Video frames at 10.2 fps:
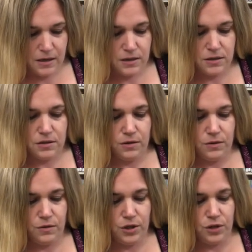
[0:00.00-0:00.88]

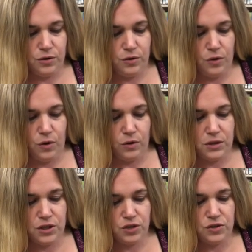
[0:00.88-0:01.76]
So you hold
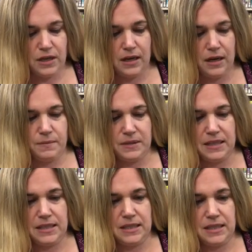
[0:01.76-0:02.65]
the string up to
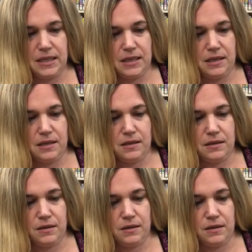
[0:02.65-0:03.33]
the stick